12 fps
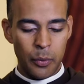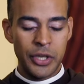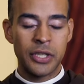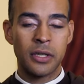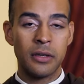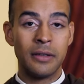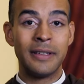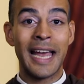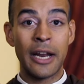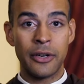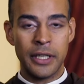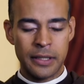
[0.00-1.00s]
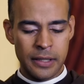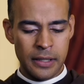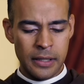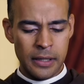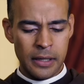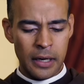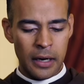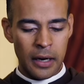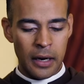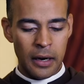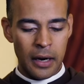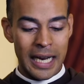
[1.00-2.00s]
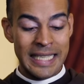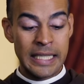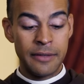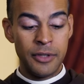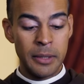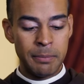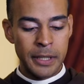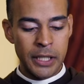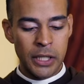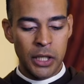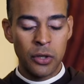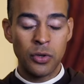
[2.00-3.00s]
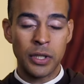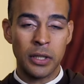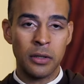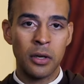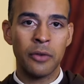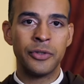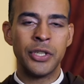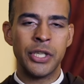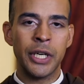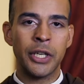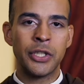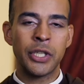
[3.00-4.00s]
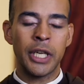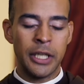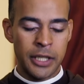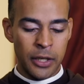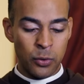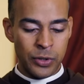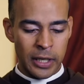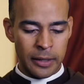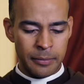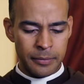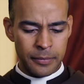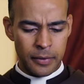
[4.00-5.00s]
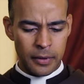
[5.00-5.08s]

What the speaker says: which narrates a severe persecution of the church in Jerusalem.